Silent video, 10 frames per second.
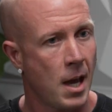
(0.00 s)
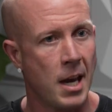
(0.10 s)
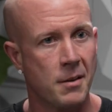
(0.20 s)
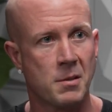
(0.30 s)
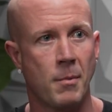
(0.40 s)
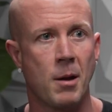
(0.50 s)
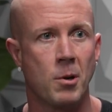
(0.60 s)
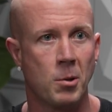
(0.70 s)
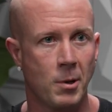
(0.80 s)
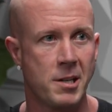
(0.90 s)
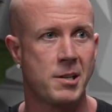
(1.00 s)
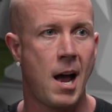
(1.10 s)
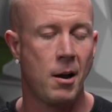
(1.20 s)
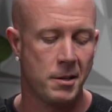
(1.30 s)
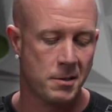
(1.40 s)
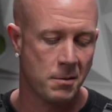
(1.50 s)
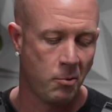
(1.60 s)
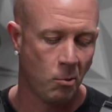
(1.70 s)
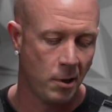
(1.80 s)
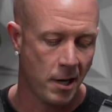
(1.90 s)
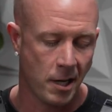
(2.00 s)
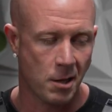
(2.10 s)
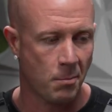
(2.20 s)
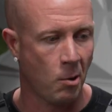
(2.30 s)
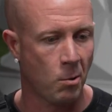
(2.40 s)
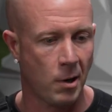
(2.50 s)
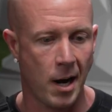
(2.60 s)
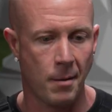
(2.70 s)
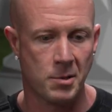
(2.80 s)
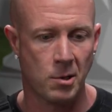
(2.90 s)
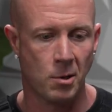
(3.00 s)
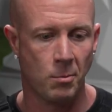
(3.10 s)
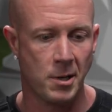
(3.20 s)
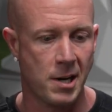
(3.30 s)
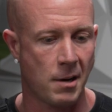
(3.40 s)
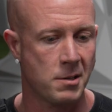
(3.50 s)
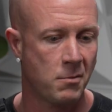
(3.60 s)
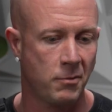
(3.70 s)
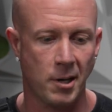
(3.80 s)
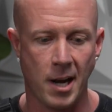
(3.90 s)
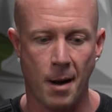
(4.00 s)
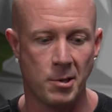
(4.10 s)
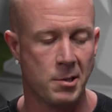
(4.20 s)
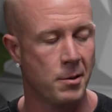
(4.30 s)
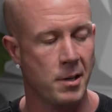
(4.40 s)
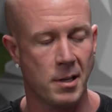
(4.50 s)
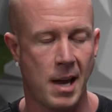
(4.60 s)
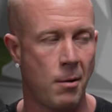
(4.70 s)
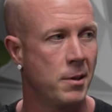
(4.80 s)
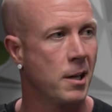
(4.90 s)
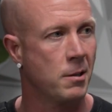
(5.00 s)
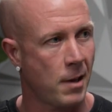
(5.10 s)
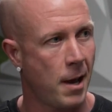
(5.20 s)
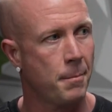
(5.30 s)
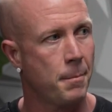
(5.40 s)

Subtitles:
And if somebody wanted to reach out and support any of the programs or reach out to you for any opportunities, how would they do that?